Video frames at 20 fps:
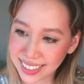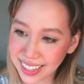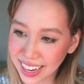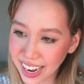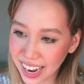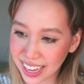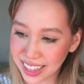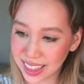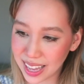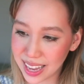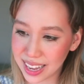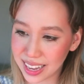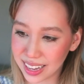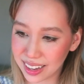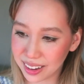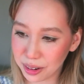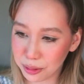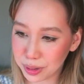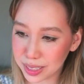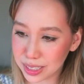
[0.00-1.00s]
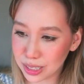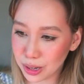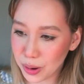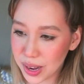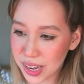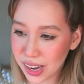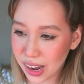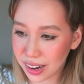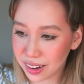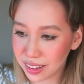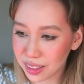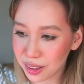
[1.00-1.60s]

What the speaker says: Like, I think what's going on in